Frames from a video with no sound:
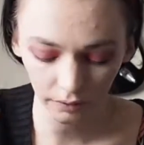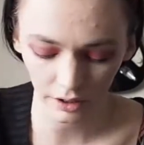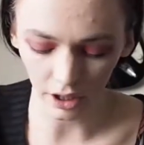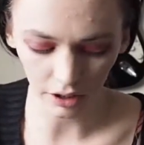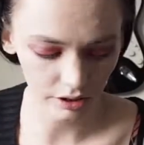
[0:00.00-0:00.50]

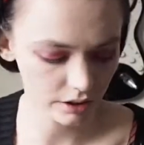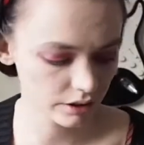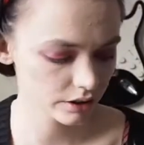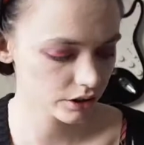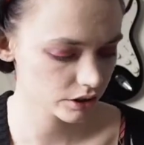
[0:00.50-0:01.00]
darker
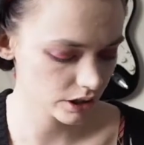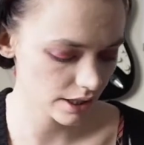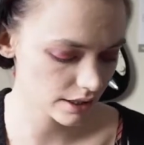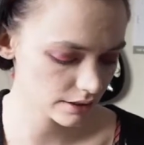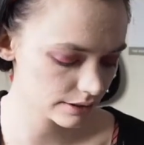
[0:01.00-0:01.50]

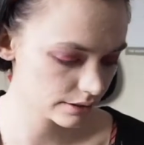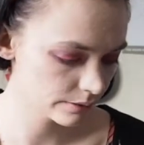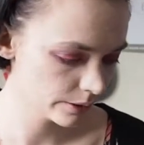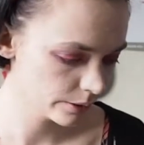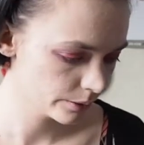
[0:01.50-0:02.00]
shades
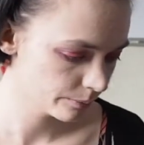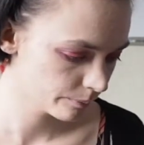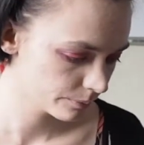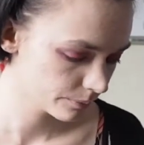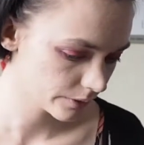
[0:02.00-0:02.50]

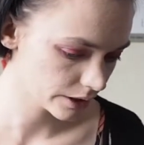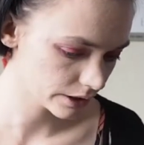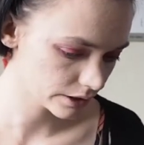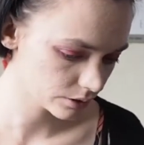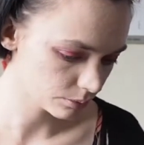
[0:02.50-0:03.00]
that I
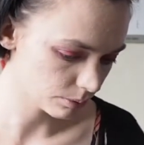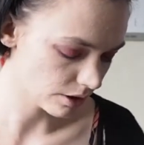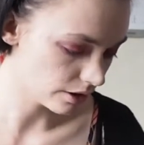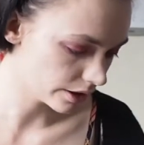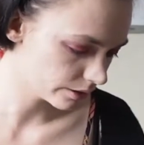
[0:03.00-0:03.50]
need to
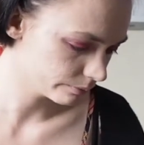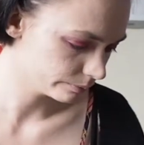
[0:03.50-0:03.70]
apply.